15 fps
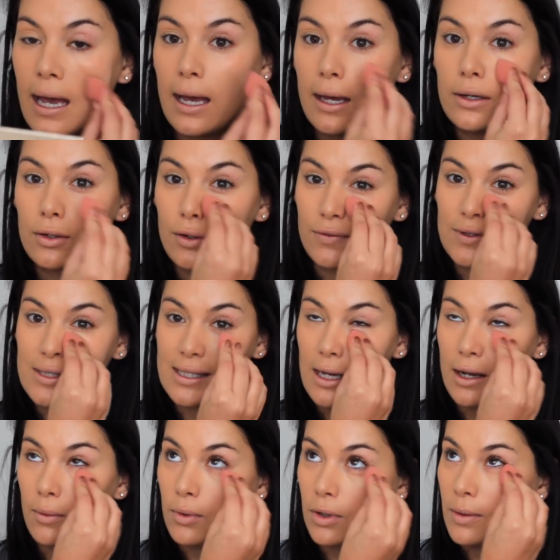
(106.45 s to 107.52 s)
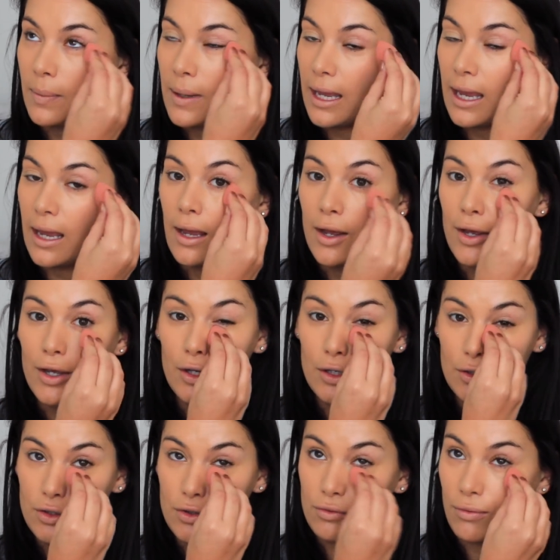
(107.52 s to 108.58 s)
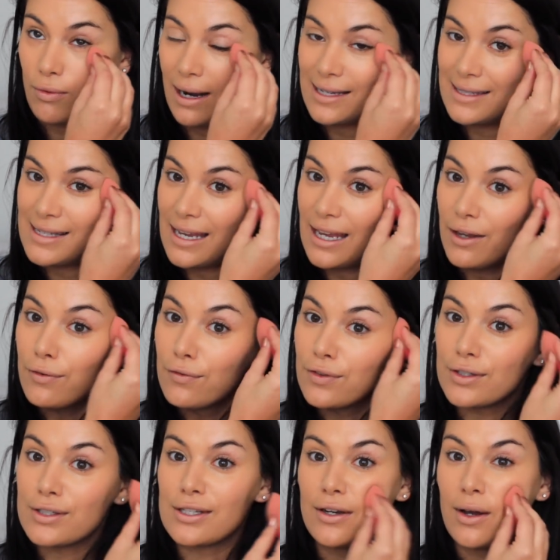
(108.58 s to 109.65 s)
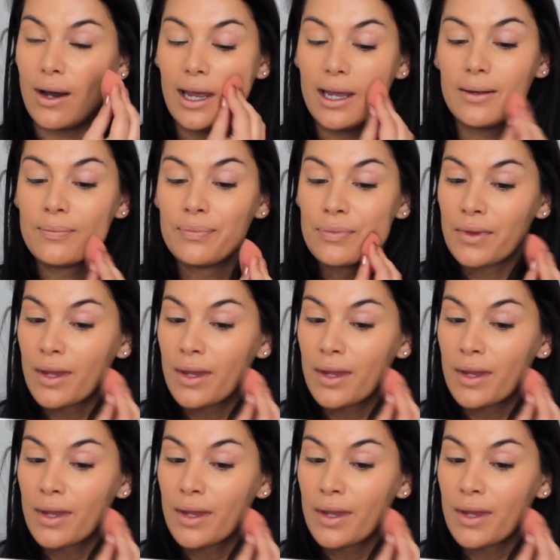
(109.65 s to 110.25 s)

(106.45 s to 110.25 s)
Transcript: and obviously I wanna be dressy for tonight.